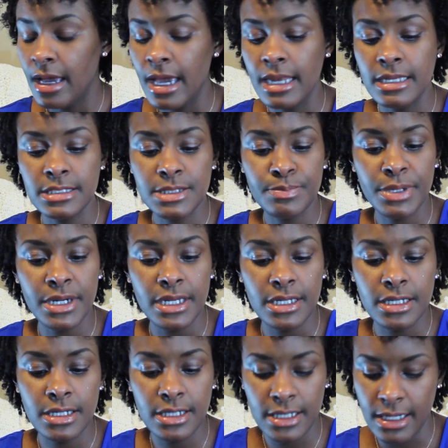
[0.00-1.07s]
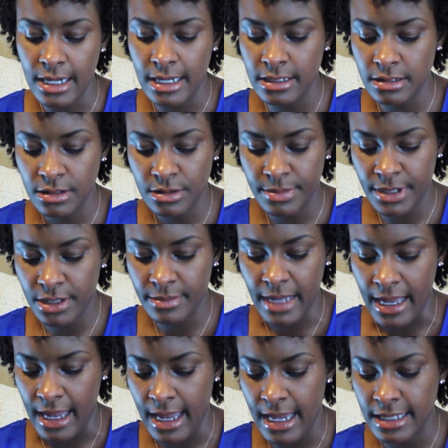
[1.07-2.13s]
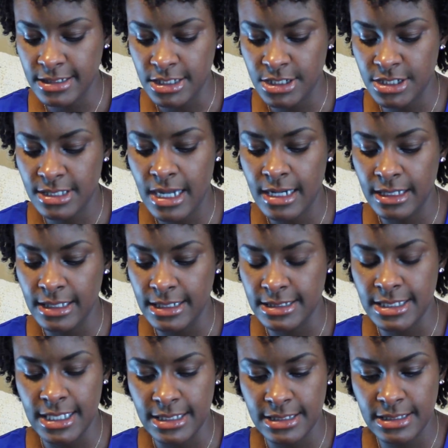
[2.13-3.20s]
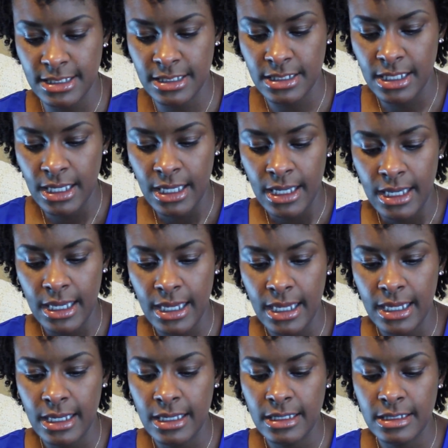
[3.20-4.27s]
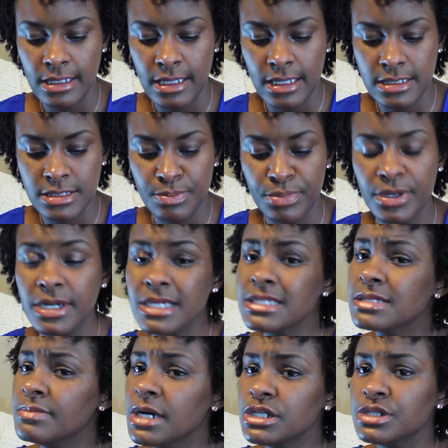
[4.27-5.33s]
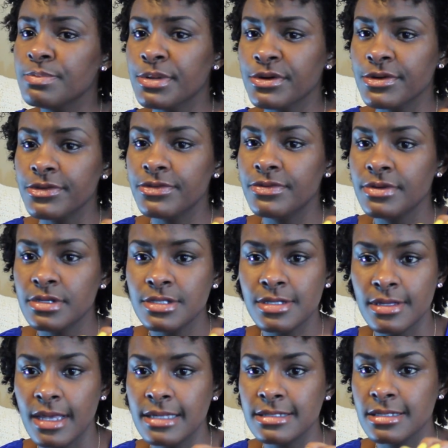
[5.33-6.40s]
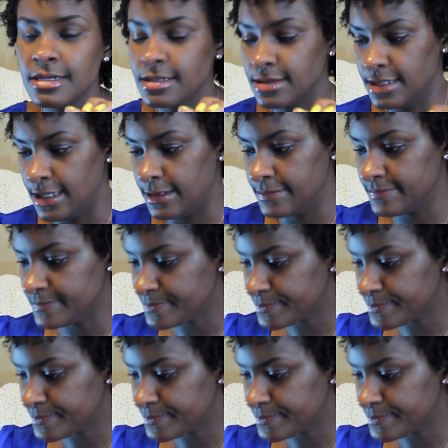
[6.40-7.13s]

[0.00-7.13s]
And it's pretty good. I got a little bit on my hand to just kind of like test it, and it's pretty smudge proof, so that's a good thing.